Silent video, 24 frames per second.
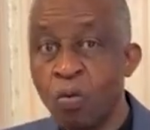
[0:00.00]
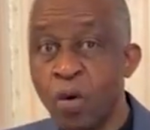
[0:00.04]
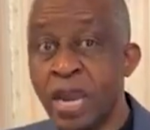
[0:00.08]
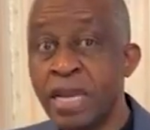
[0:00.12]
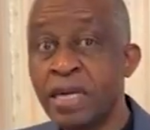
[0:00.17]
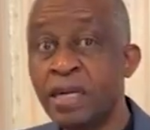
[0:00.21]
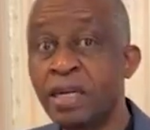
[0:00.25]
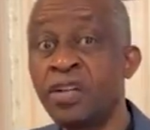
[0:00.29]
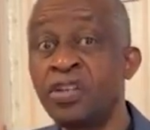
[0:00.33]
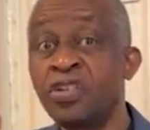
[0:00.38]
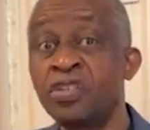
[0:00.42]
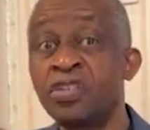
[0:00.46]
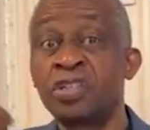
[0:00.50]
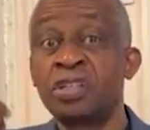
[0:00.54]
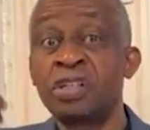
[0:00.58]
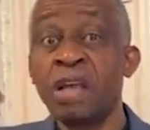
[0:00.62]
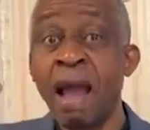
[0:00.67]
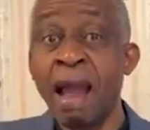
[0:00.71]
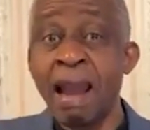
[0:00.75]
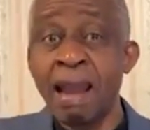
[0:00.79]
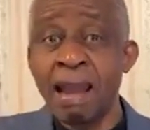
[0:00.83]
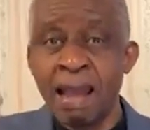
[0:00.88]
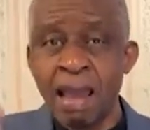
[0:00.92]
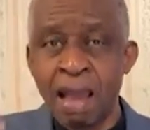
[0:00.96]
we
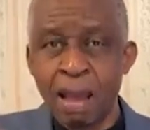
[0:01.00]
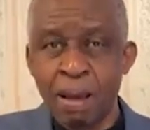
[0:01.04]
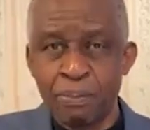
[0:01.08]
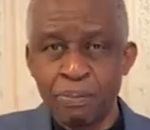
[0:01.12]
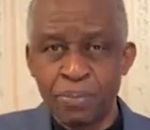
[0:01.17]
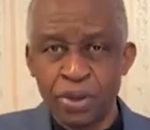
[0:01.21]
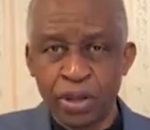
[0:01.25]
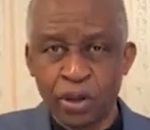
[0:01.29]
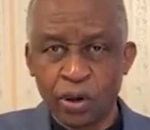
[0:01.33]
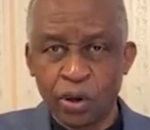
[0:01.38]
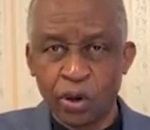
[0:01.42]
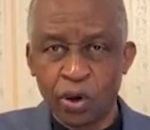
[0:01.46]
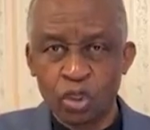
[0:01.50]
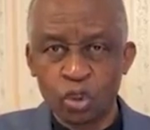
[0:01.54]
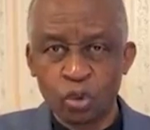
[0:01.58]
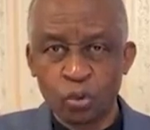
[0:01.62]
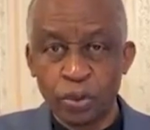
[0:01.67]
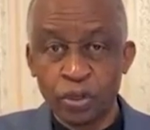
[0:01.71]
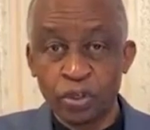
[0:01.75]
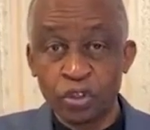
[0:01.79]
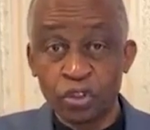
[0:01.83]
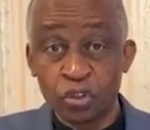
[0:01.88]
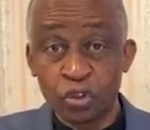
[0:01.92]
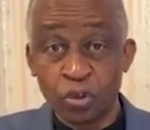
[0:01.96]
desire
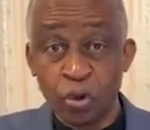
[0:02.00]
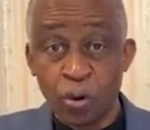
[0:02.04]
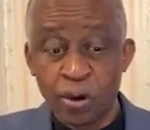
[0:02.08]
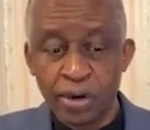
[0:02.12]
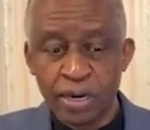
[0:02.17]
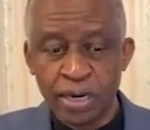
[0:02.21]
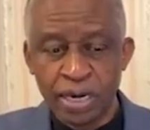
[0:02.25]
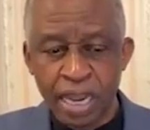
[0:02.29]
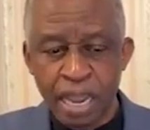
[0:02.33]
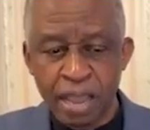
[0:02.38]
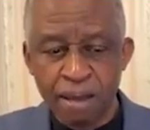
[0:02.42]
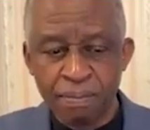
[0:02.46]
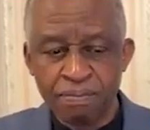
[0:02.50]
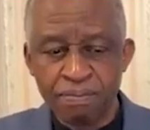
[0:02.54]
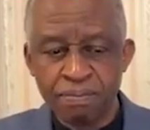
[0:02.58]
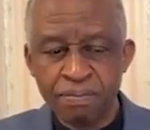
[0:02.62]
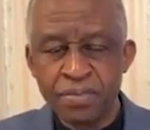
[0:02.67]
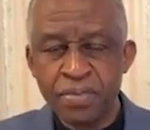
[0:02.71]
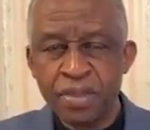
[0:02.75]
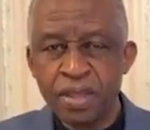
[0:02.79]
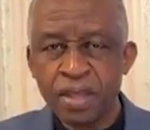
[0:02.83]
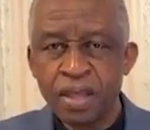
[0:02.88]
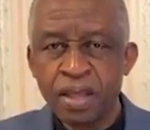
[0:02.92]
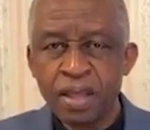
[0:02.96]
because we saw
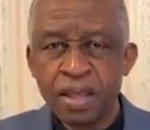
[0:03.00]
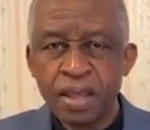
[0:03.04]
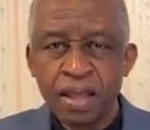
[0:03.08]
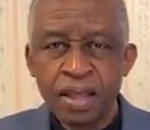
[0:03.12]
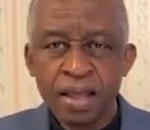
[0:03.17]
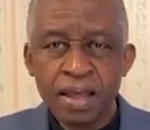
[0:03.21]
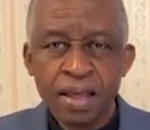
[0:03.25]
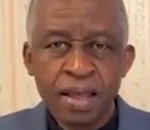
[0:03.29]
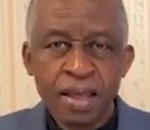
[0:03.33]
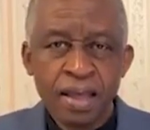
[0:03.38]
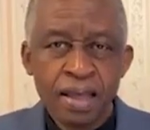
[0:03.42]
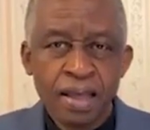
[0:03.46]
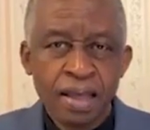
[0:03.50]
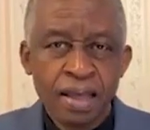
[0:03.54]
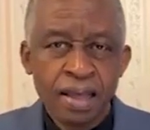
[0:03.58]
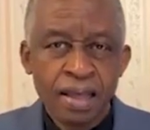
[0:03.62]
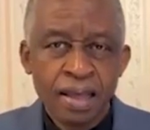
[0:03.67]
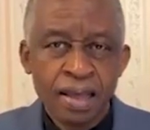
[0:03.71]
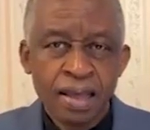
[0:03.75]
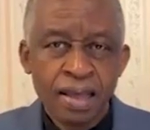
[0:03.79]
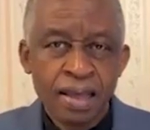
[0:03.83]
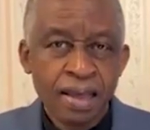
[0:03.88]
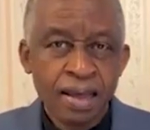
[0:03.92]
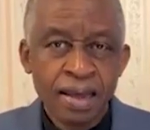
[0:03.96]
them,
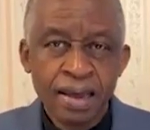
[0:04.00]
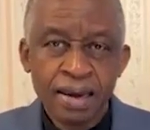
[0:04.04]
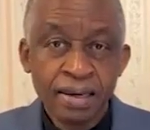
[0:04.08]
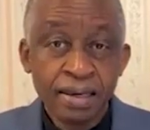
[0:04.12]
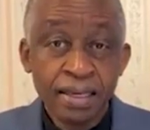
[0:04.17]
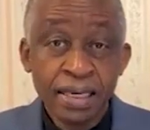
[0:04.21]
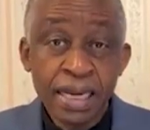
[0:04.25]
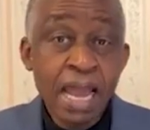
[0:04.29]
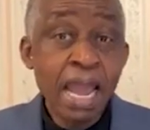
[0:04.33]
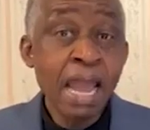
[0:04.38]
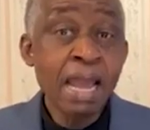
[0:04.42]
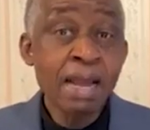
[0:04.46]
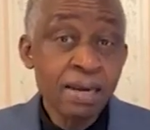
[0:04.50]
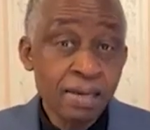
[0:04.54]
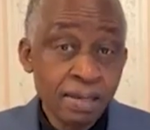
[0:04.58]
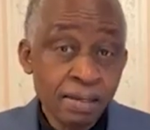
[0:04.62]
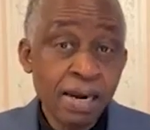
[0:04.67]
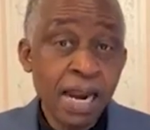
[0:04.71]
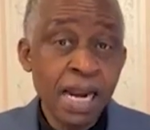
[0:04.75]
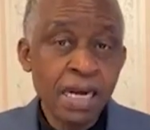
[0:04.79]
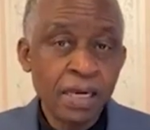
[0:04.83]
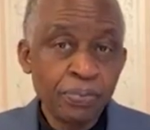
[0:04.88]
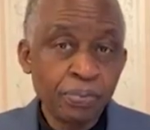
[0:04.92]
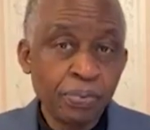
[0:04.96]
they
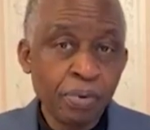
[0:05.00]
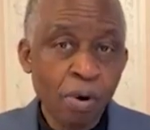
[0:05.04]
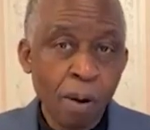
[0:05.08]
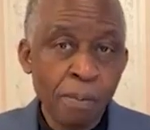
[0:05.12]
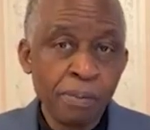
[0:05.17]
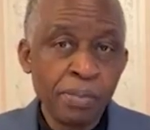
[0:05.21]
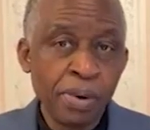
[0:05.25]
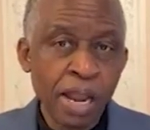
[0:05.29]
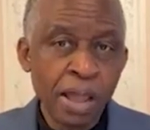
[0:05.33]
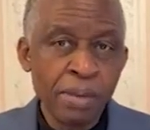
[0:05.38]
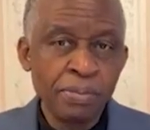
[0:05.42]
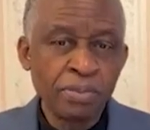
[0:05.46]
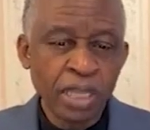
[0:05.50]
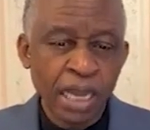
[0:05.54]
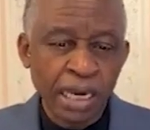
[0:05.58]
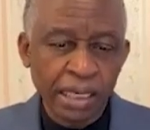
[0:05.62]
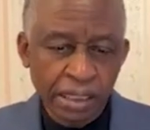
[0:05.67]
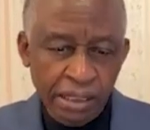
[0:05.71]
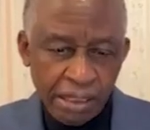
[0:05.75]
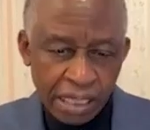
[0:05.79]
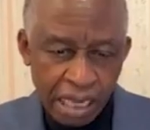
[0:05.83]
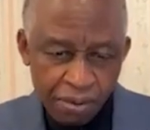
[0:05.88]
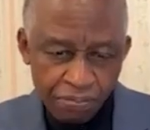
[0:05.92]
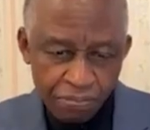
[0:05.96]
create problems
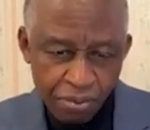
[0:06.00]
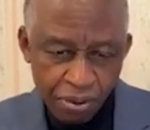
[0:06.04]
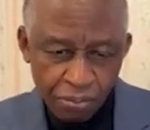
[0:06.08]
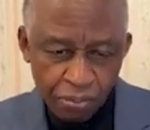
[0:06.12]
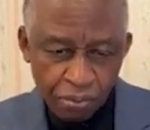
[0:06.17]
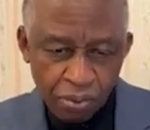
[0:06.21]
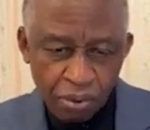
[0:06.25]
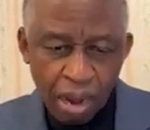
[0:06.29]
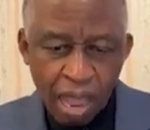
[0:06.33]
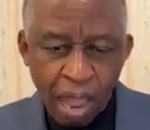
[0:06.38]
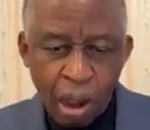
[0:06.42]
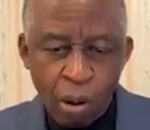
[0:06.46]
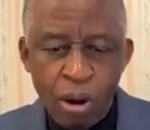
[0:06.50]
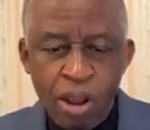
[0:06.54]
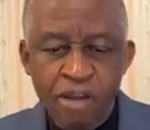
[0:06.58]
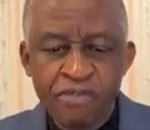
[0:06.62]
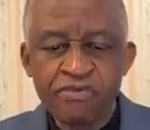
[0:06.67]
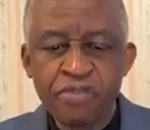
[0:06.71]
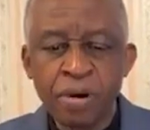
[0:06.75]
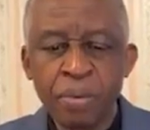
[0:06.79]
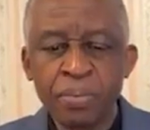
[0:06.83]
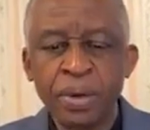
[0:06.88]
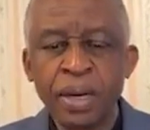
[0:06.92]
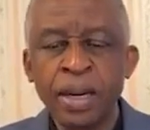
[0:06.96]
that take people
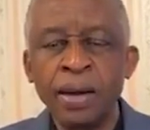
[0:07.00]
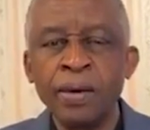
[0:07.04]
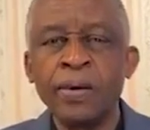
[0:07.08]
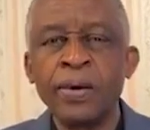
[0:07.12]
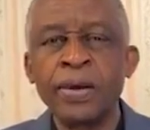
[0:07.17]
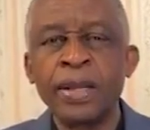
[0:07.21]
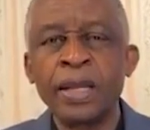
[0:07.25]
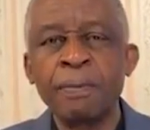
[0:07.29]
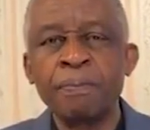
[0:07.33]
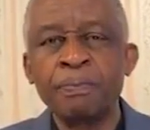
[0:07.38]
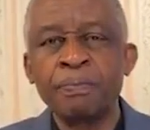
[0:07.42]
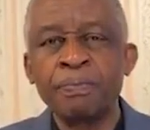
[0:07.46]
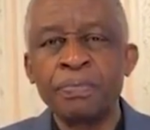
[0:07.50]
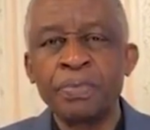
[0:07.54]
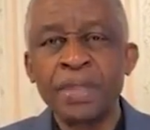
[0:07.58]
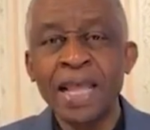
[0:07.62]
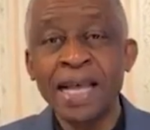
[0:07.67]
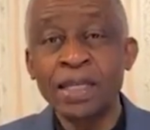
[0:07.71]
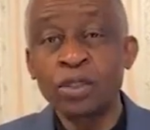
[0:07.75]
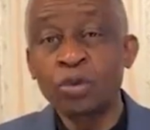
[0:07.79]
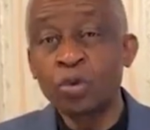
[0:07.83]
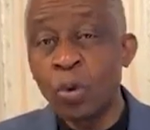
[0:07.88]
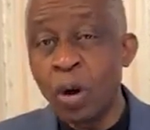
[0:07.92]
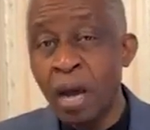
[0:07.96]
away from the Elohim.
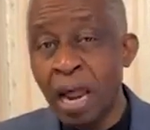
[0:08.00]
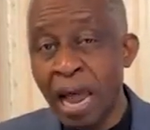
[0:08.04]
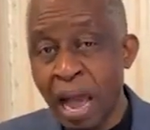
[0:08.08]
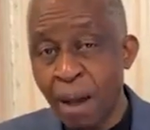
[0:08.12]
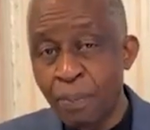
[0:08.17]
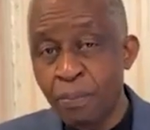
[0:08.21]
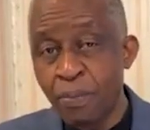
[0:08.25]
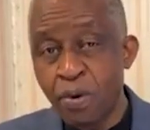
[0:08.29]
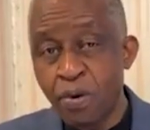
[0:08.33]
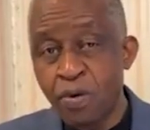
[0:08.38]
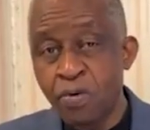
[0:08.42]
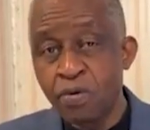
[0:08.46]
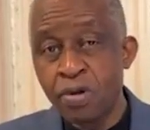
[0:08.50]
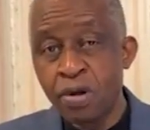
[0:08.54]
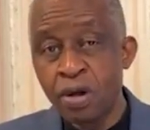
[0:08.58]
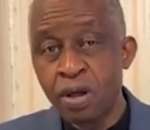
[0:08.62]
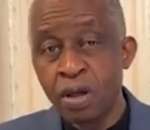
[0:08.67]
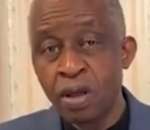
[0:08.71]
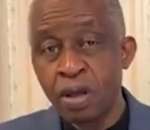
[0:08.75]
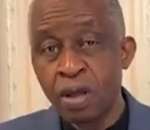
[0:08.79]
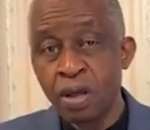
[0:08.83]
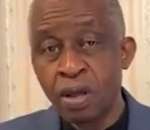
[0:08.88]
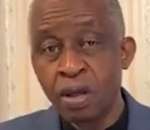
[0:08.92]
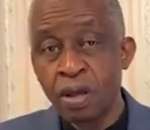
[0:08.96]
That's what happened
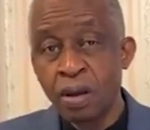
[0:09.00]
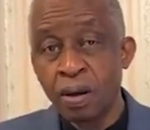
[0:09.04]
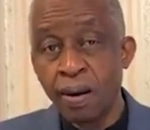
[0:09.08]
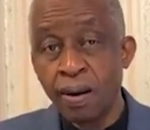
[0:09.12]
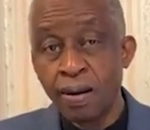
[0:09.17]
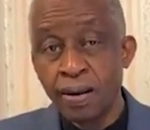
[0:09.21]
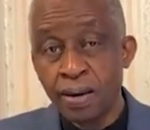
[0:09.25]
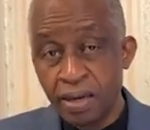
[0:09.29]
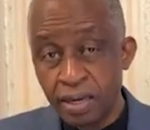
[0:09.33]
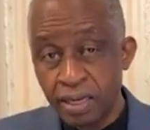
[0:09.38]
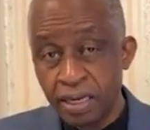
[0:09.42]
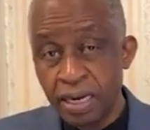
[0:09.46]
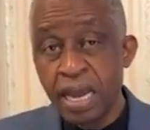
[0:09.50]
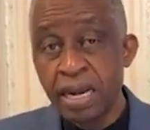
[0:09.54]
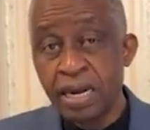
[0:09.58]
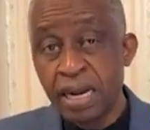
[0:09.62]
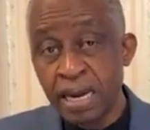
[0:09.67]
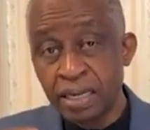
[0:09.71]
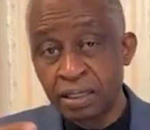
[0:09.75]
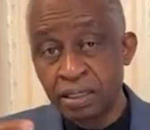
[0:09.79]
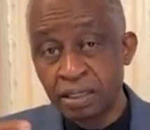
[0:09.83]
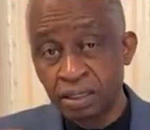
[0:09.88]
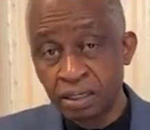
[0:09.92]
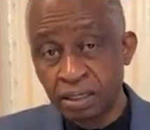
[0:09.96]
on the
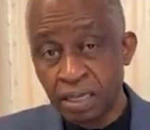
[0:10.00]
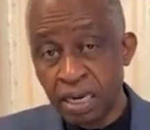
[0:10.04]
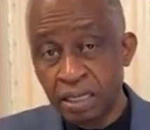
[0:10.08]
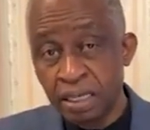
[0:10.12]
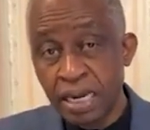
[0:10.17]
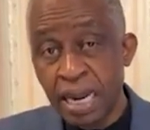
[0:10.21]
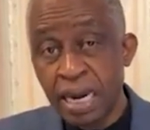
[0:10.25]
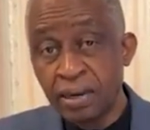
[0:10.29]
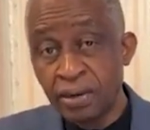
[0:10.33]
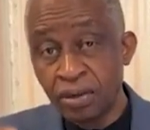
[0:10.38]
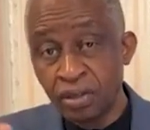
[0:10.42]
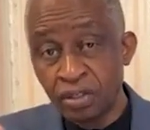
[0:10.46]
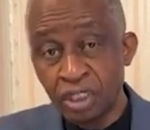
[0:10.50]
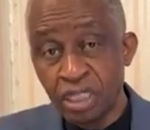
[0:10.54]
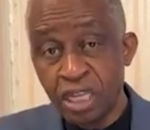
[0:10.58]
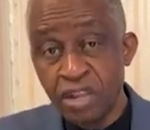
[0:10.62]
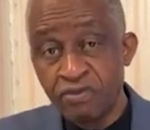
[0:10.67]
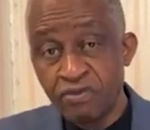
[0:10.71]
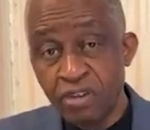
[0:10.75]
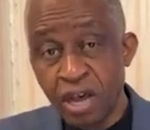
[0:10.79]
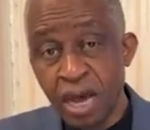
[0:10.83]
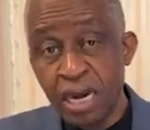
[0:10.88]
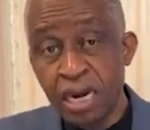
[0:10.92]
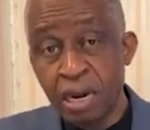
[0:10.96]
day that Satan
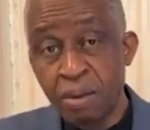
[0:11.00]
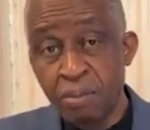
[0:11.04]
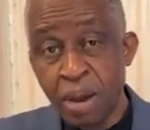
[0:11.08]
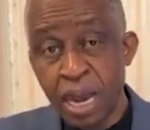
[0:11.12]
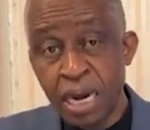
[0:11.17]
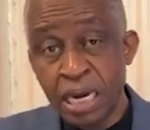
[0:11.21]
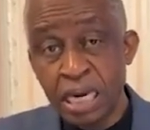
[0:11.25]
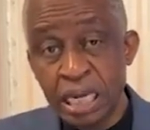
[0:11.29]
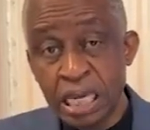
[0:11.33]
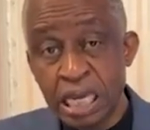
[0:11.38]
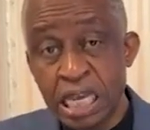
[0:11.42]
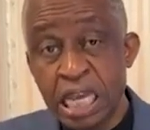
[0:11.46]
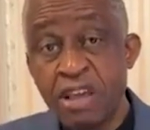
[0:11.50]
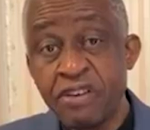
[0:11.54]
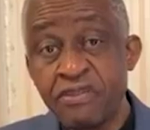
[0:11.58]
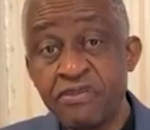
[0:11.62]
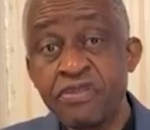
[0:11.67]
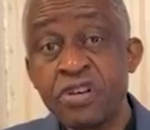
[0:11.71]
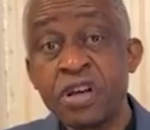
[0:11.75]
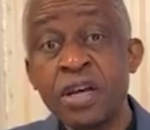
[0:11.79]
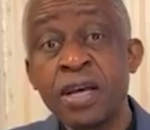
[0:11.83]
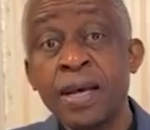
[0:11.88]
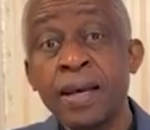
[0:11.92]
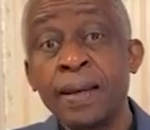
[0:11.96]
deceived Adam and
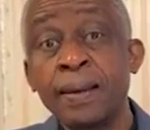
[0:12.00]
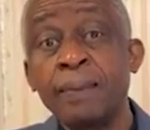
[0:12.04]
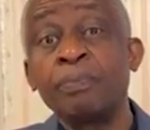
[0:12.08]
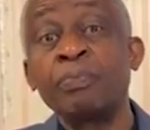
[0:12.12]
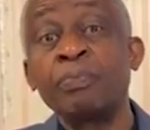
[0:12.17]
Eve